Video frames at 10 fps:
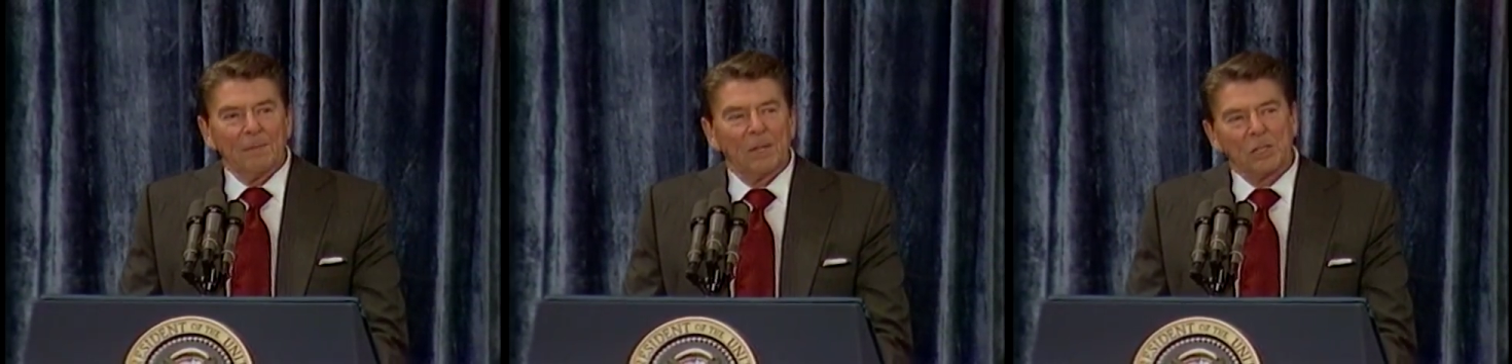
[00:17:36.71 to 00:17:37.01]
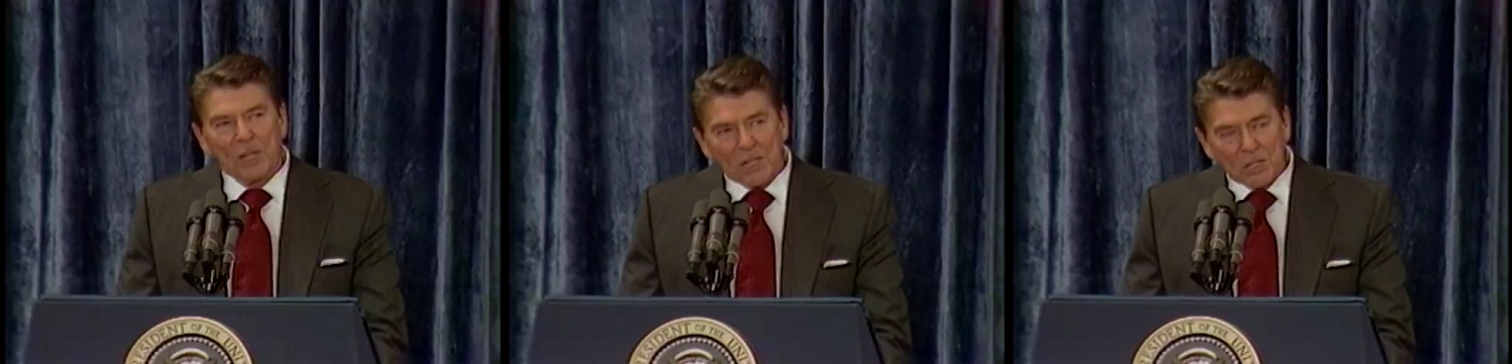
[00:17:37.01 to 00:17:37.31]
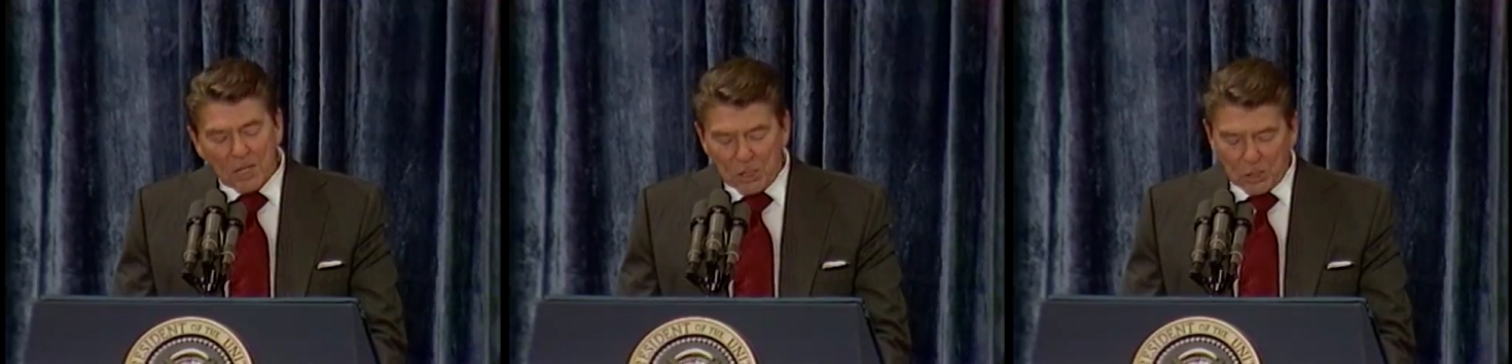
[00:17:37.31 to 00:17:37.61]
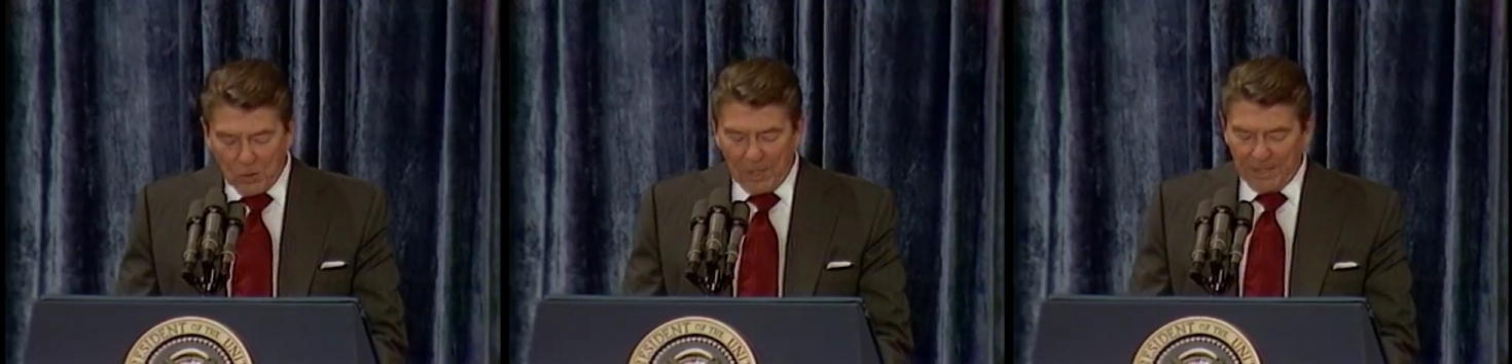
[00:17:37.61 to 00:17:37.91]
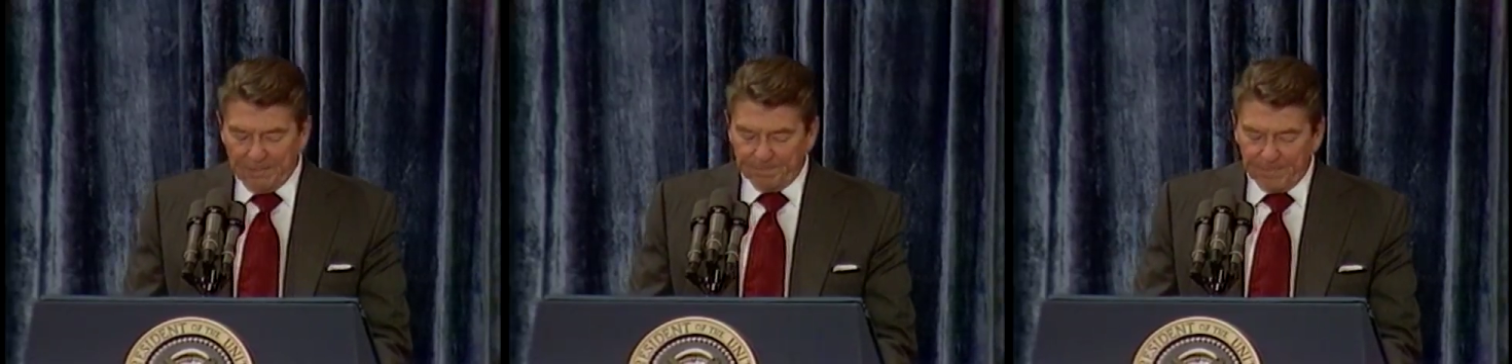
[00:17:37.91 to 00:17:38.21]
But just as
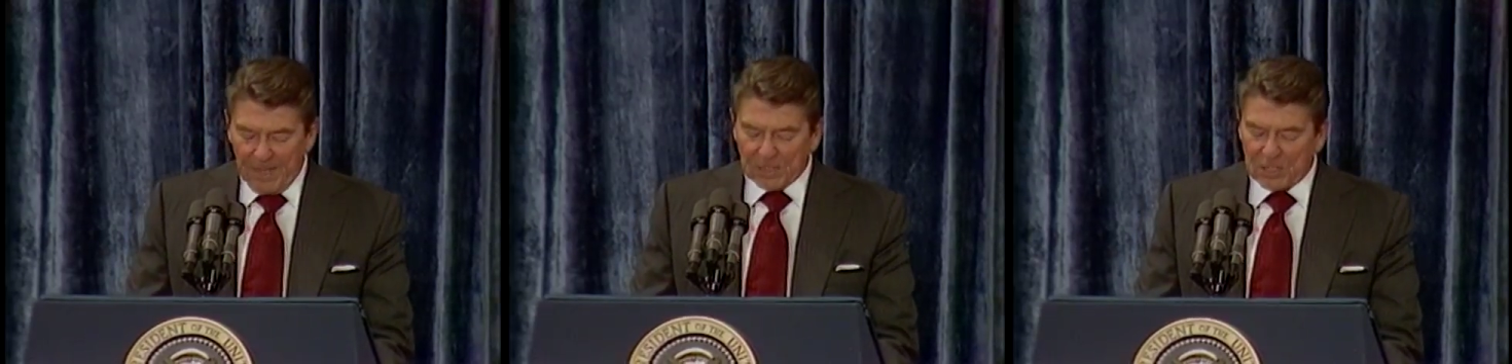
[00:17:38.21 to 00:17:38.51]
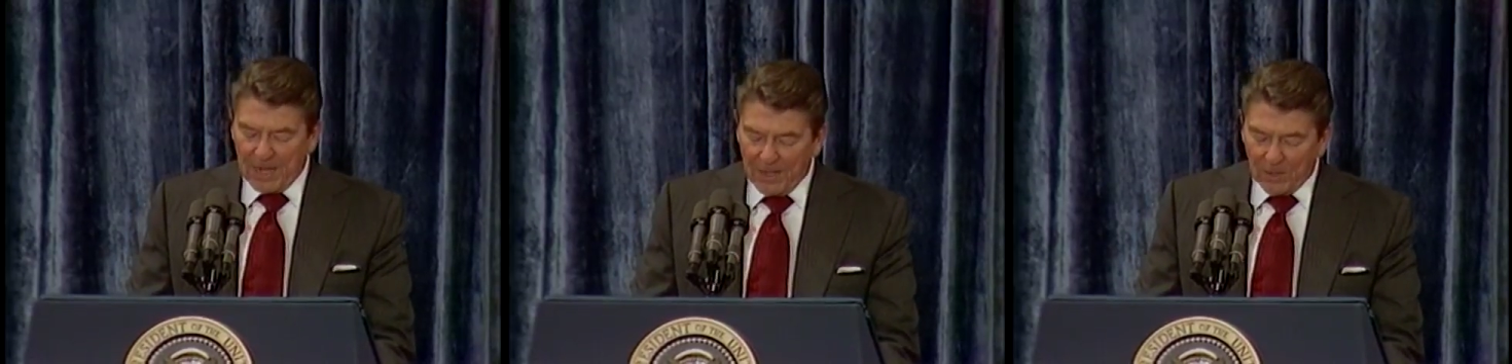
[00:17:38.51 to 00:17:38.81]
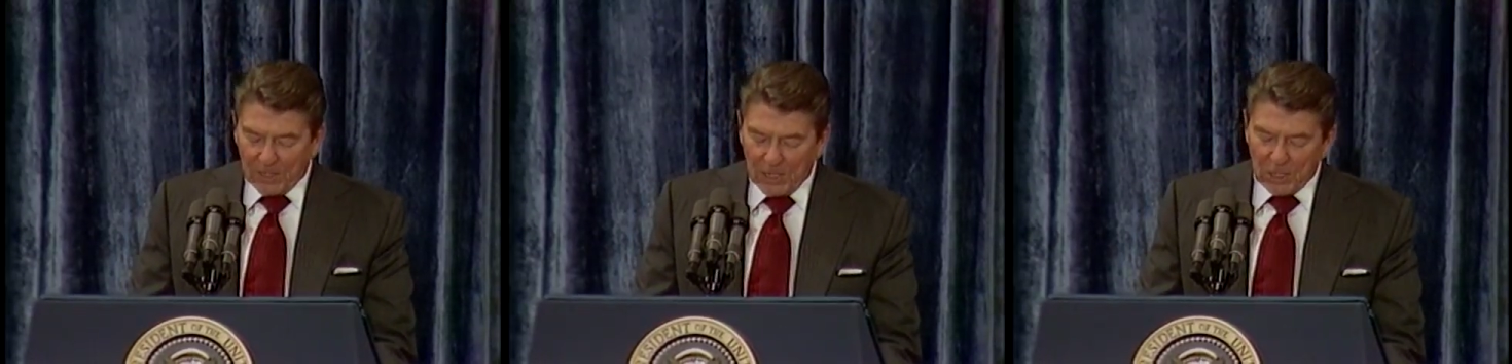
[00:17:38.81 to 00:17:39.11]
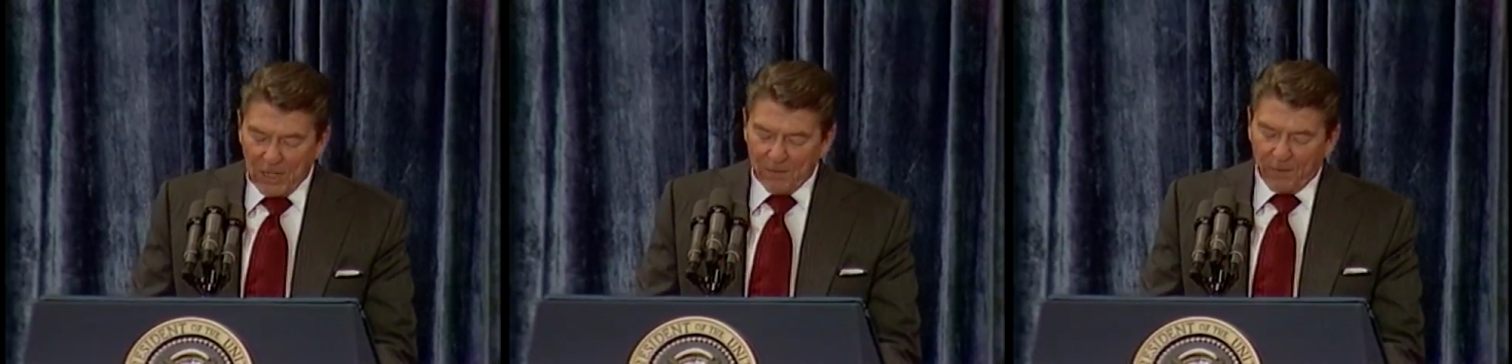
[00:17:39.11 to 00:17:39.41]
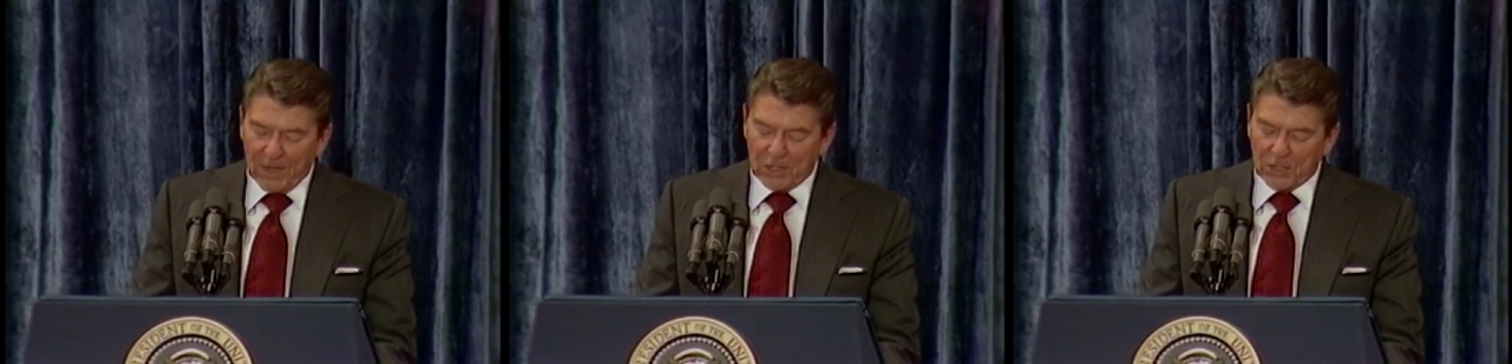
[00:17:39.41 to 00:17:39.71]
surely as single-digit
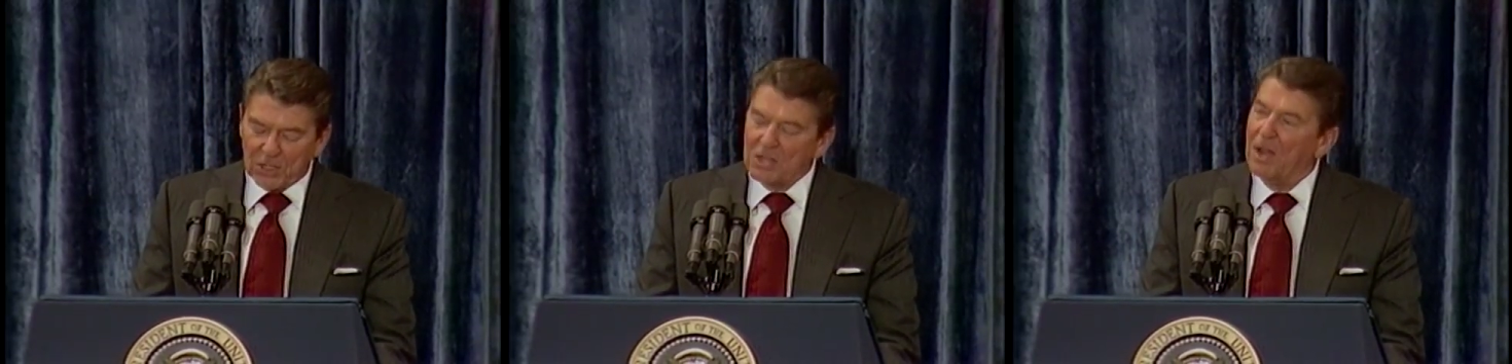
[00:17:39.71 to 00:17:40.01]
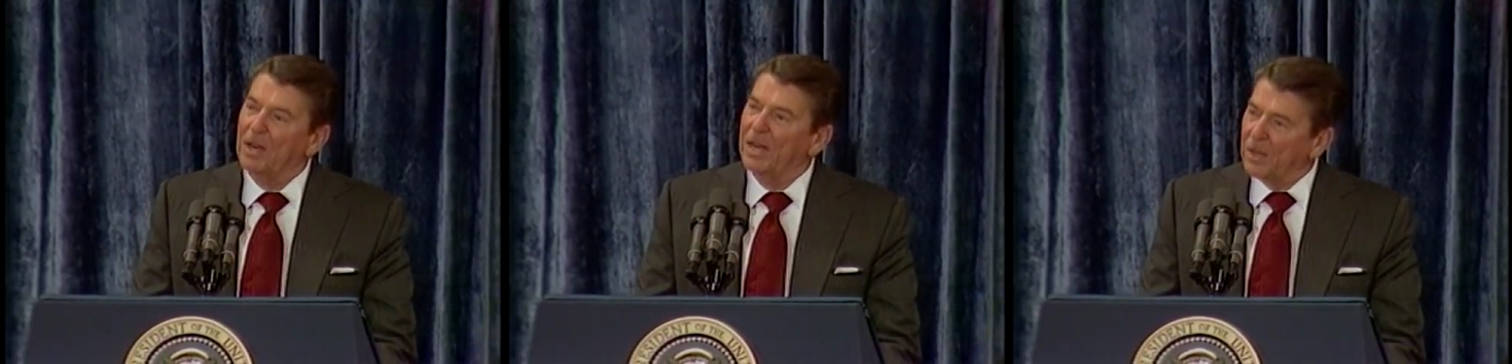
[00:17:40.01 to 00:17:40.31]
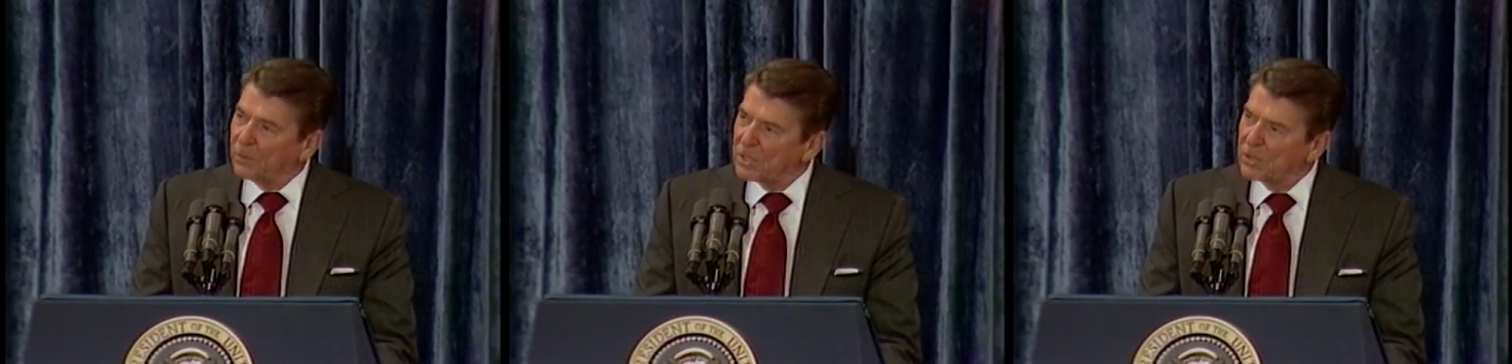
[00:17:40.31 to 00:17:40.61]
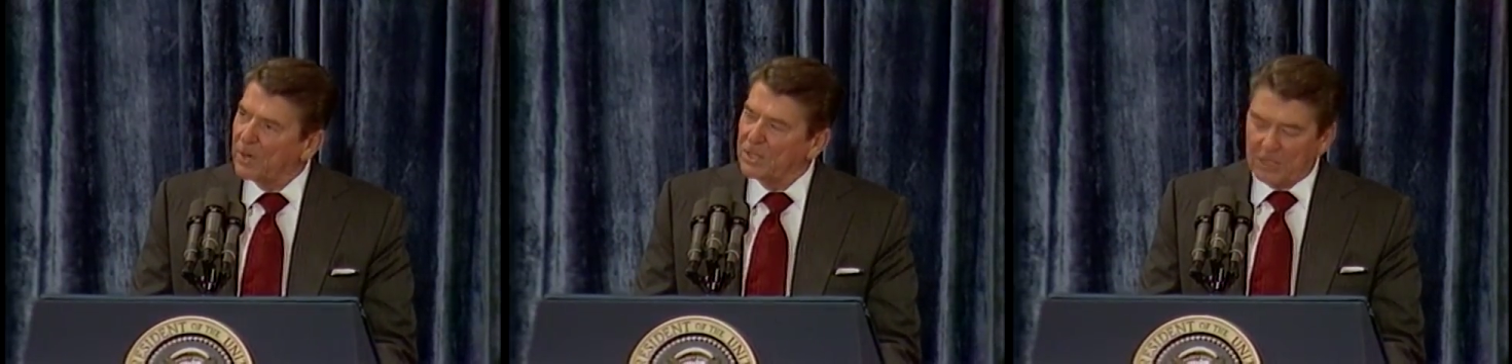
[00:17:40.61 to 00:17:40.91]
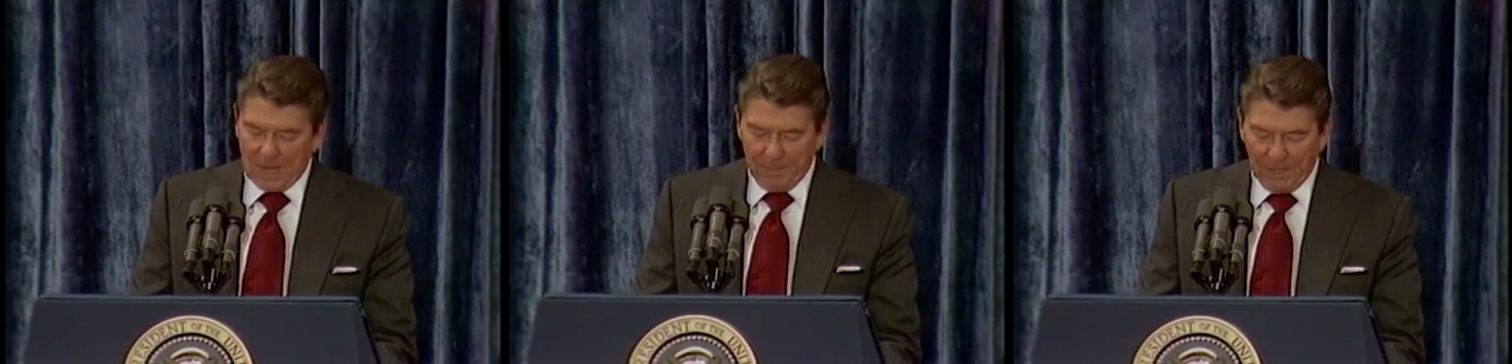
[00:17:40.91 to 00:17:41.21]
inflation started interest
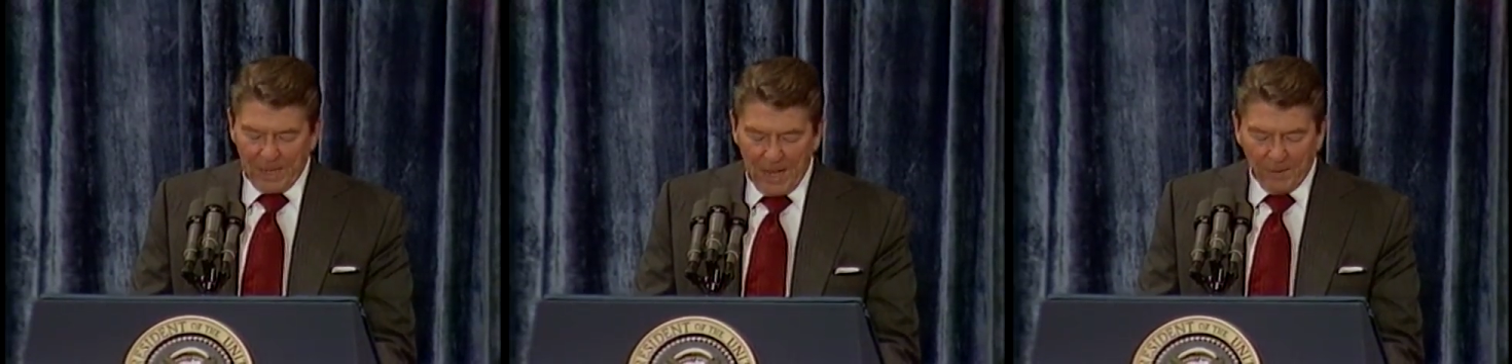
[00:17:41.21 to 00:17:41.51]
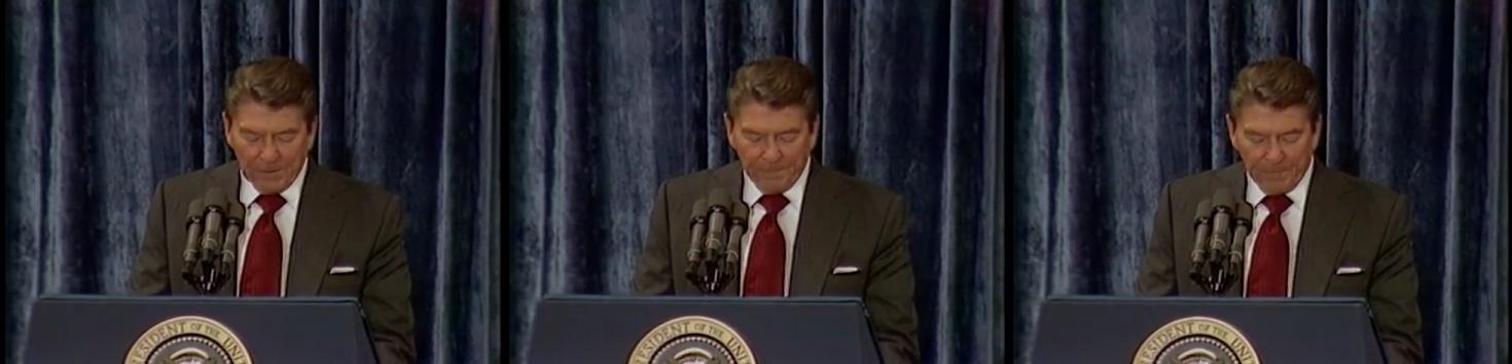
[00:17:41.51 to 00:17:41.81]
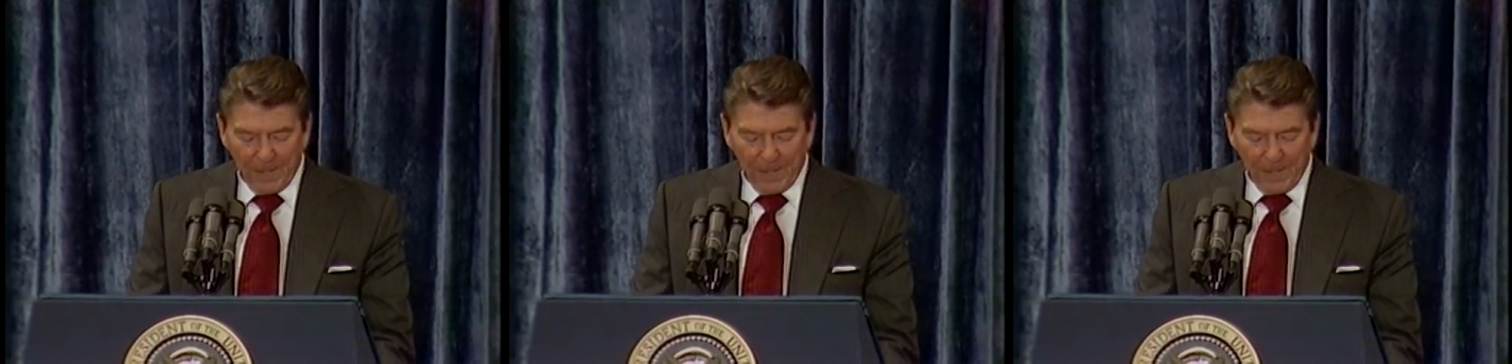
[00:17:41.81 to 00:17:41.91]
rates coming down,